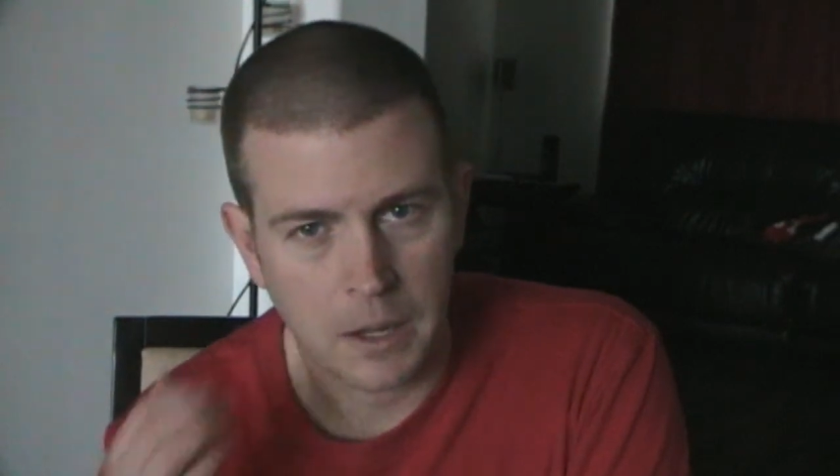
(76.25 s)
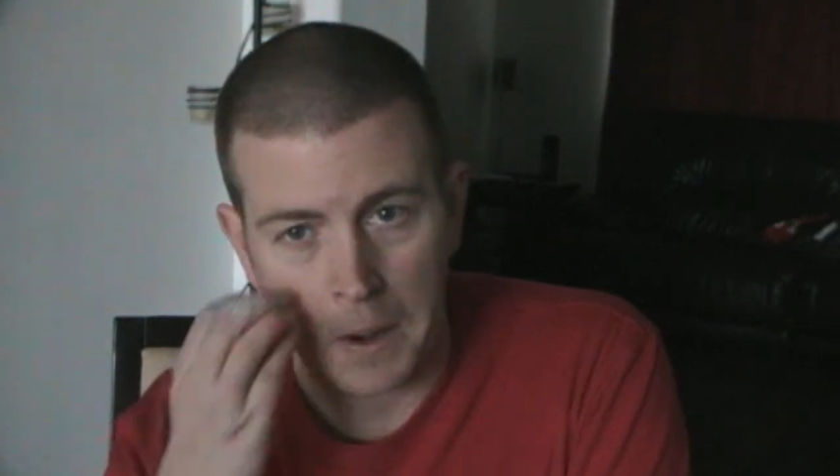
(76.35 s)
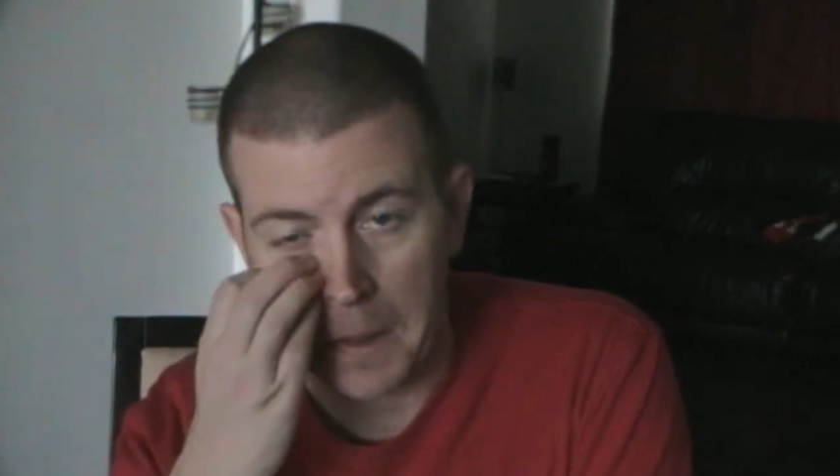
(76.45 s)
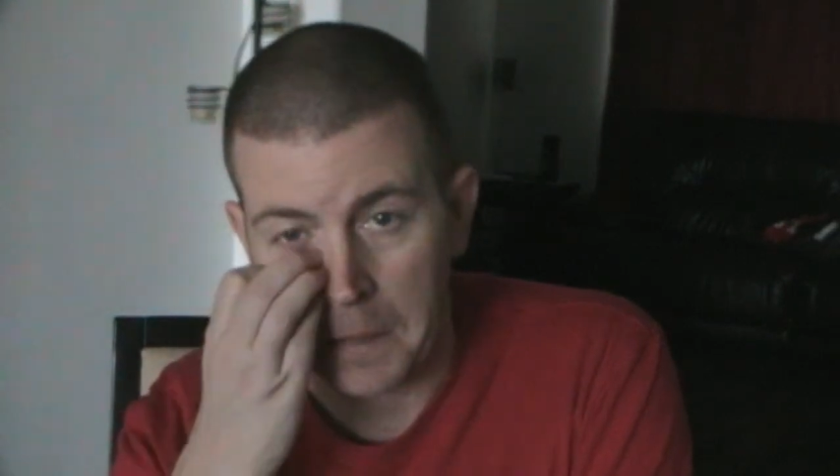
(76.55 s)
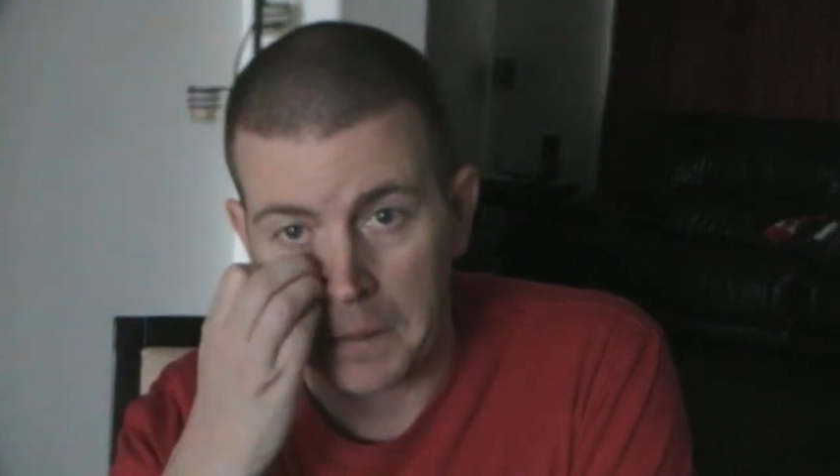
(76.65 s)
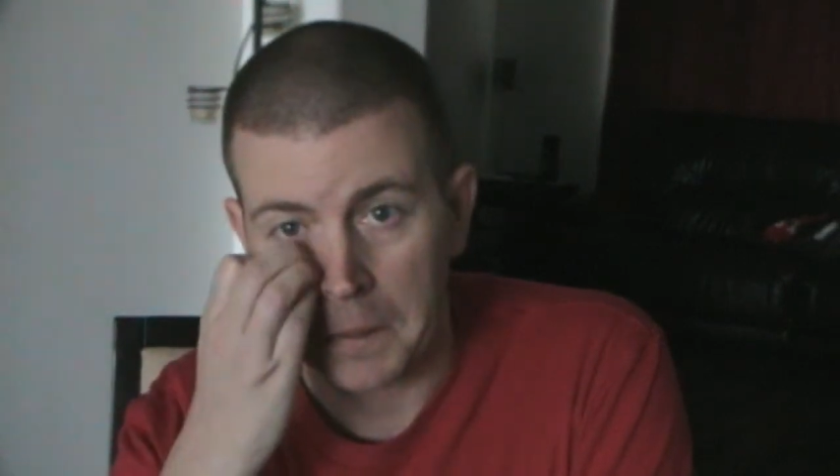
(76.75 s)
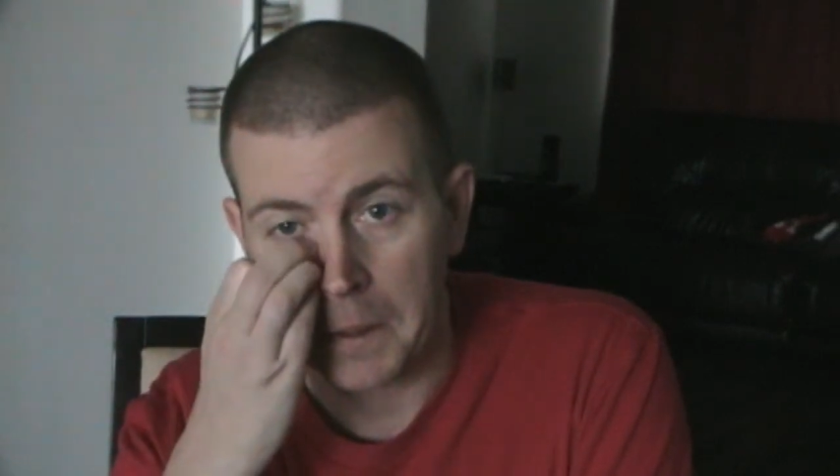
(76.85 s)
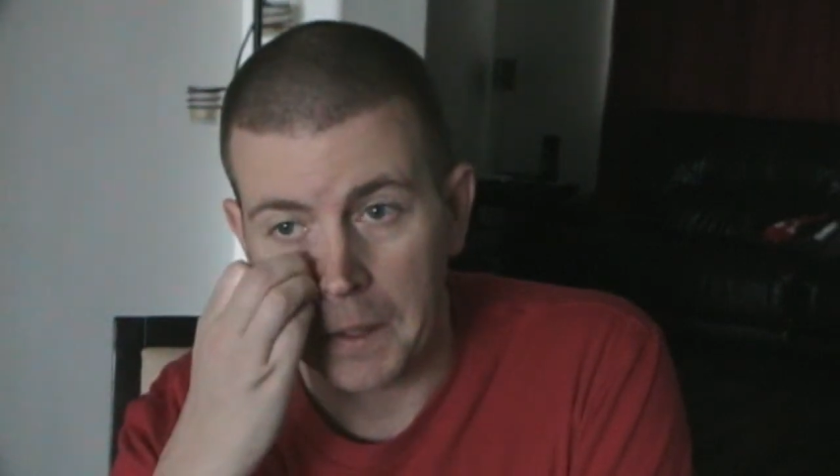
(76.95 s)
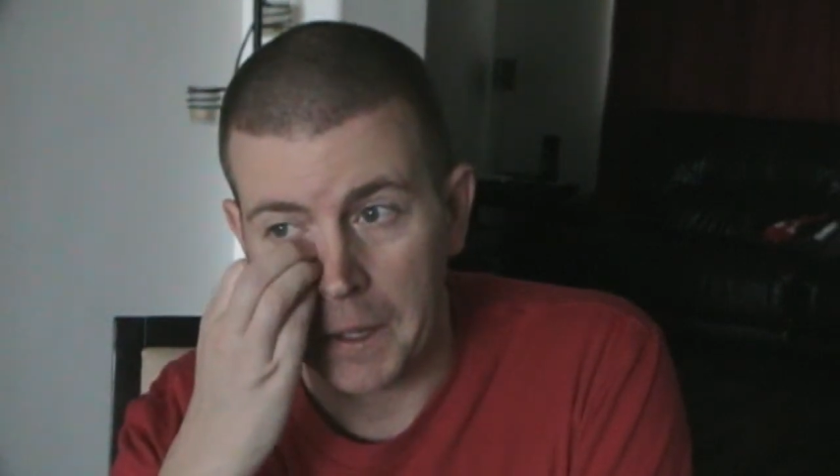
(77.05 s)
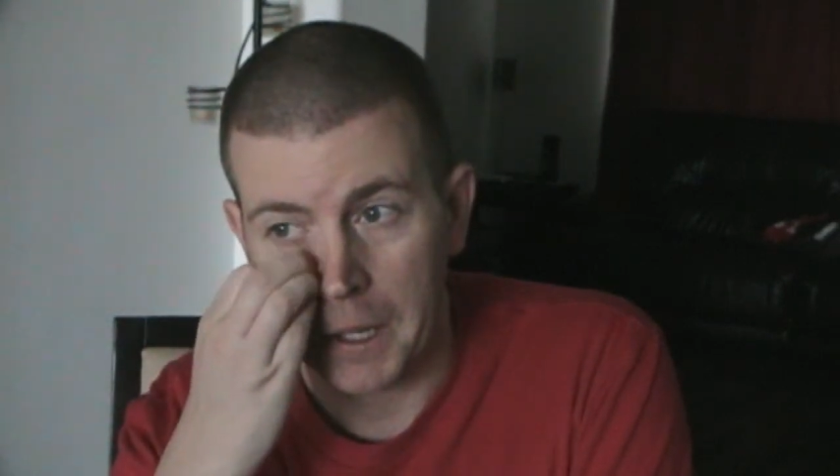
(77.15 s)
I think
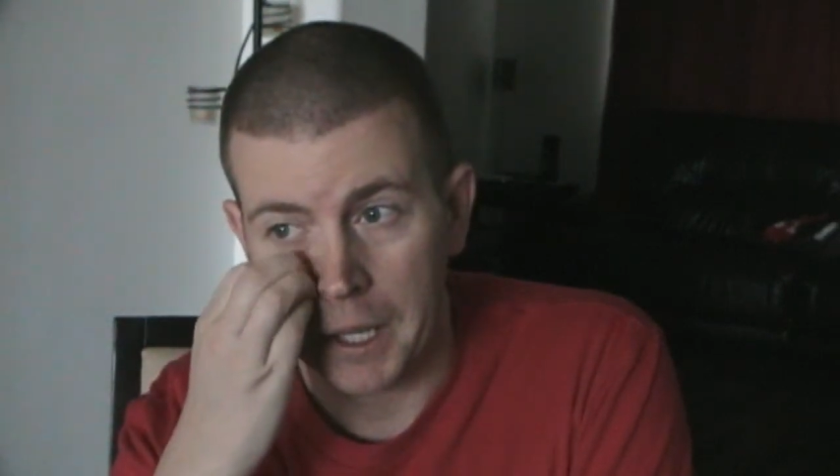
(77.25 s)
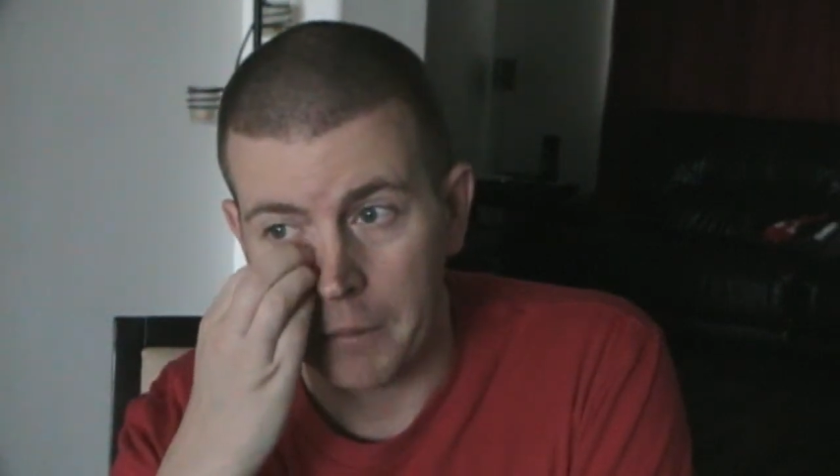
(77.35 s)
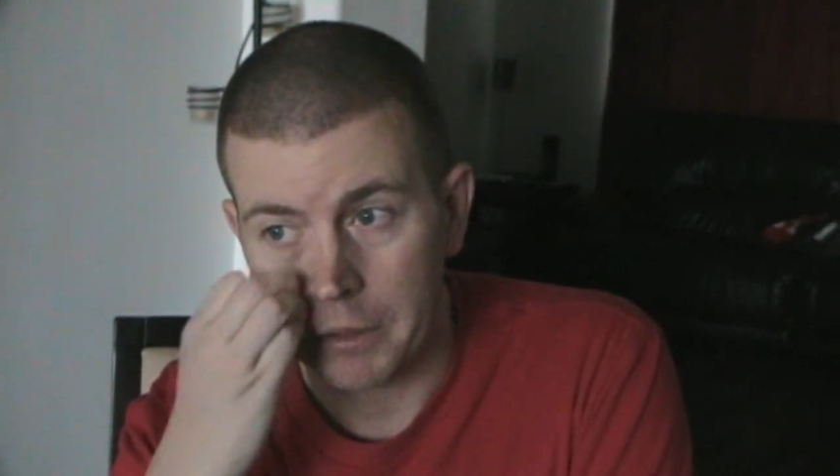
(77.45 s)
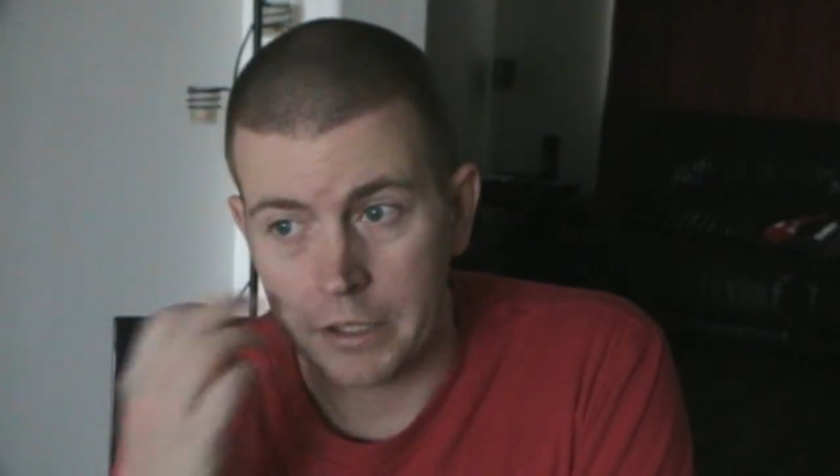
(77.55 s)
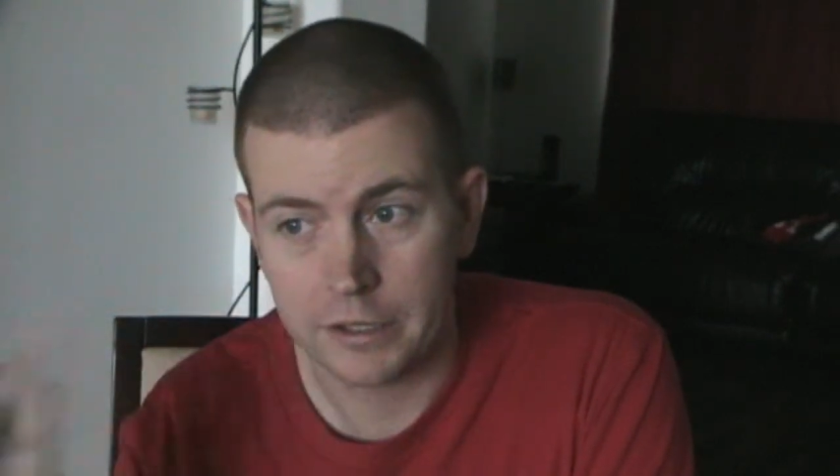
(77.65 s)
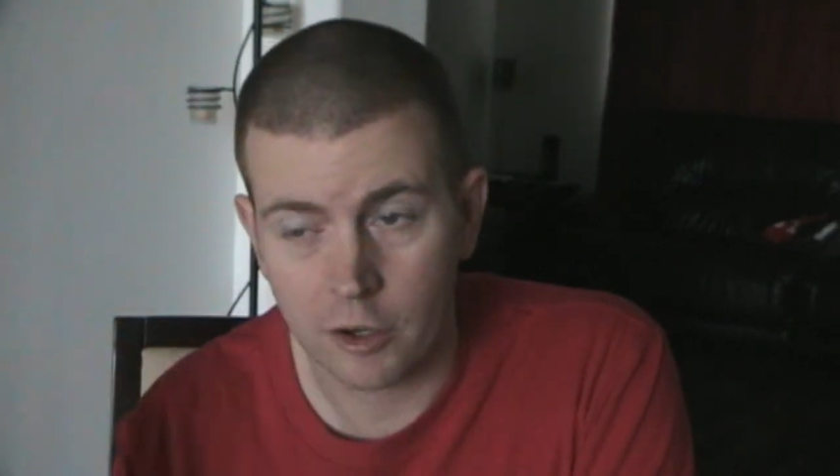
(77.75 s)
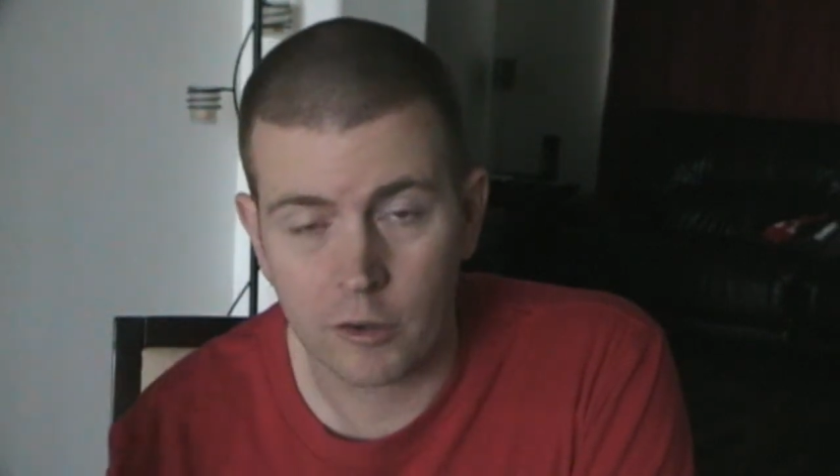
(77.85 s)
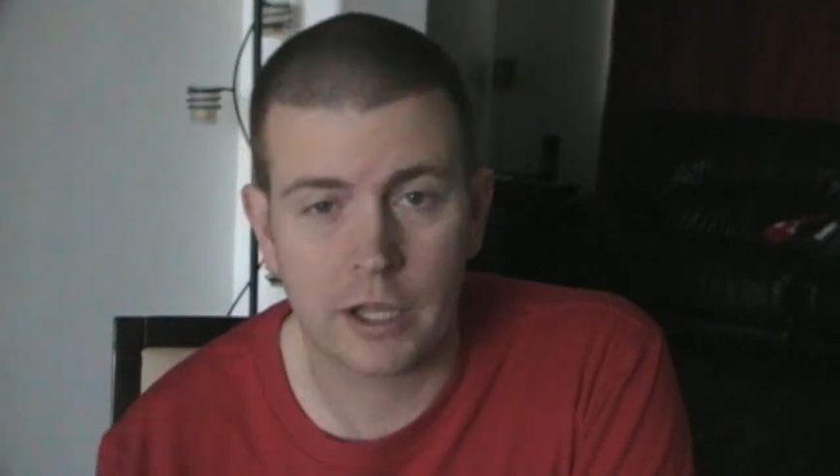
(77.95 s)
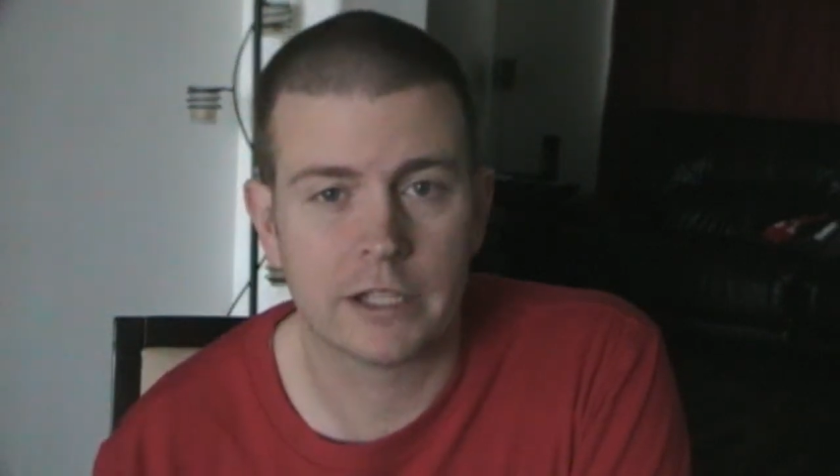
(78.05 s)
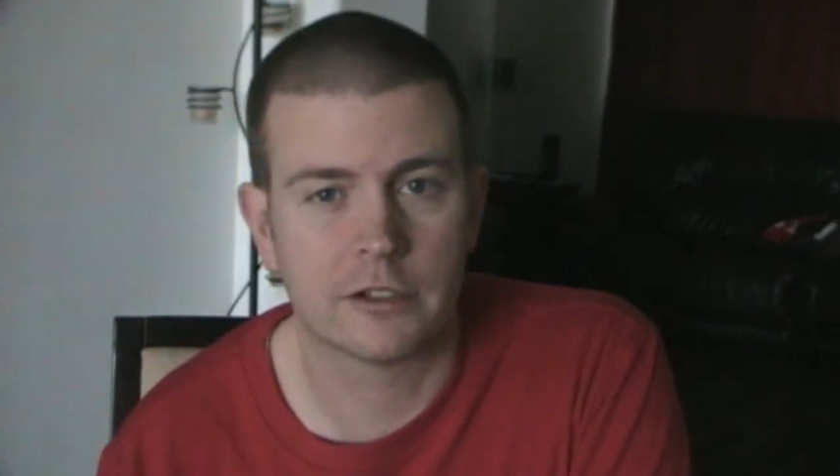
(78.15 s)
uh, we all
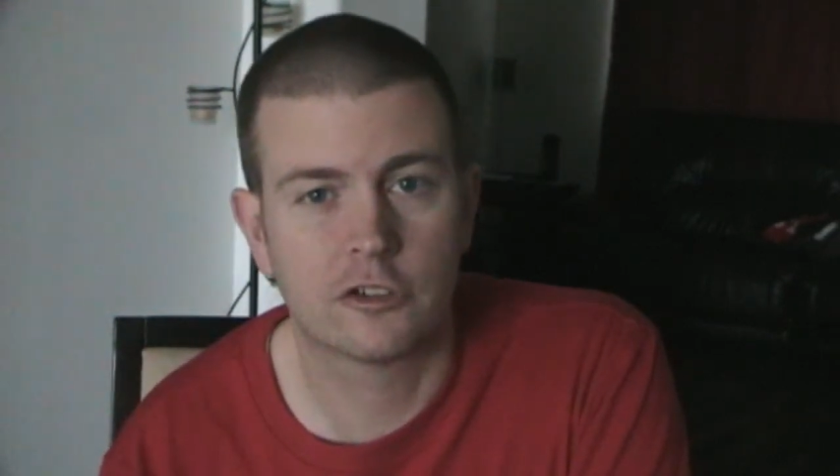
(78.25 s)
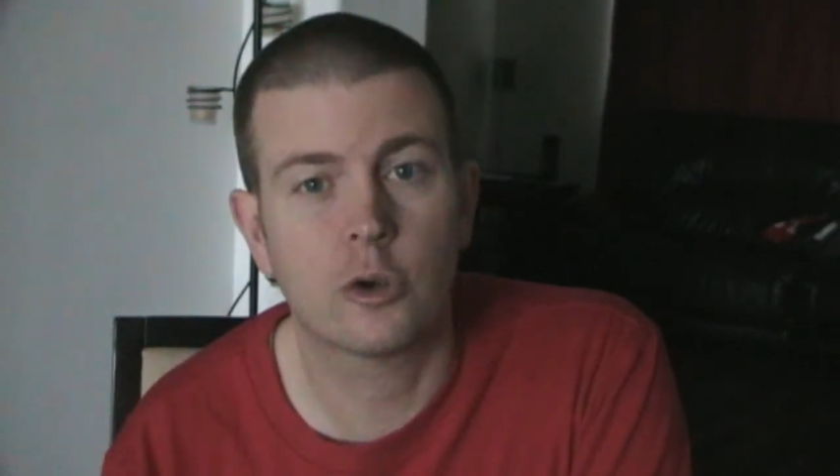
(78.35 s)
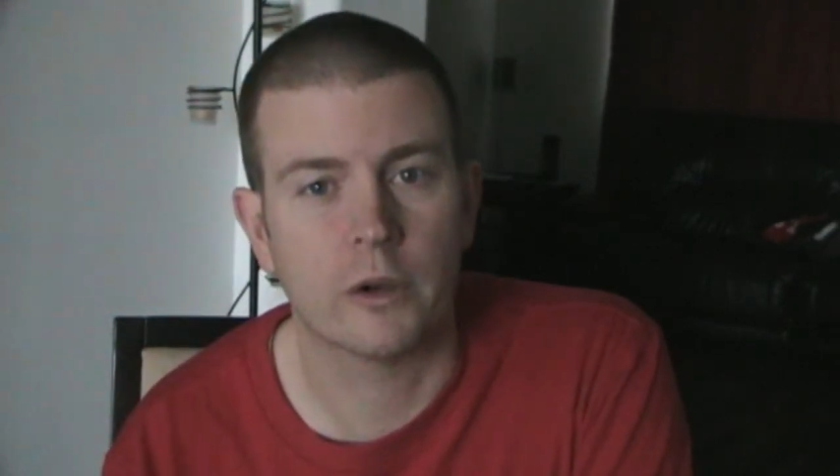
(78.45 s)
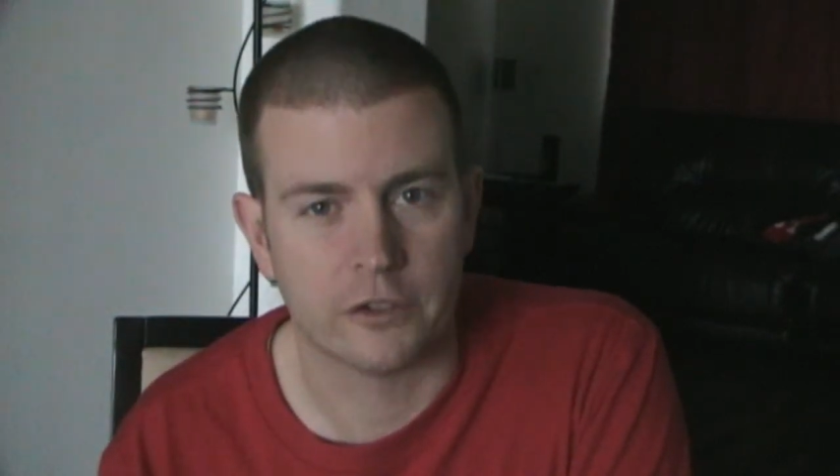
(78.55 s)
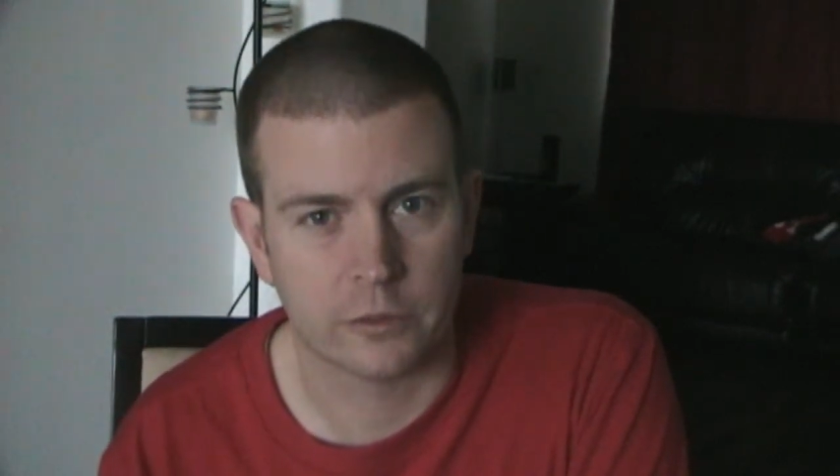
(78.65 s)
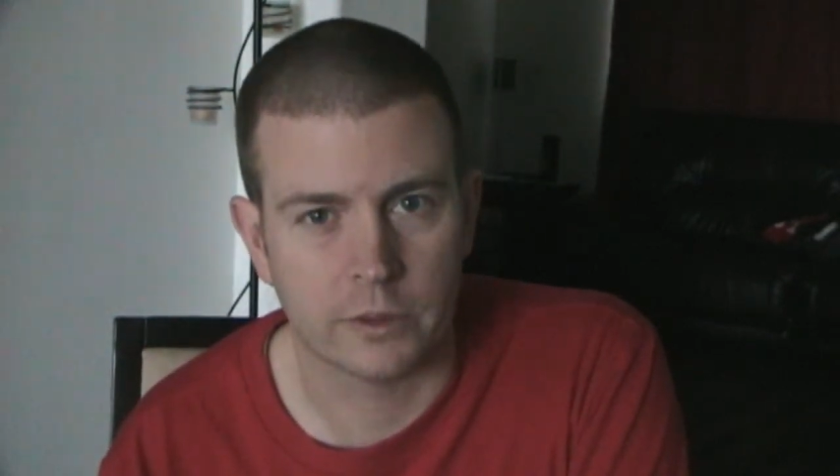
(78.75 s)
like choice.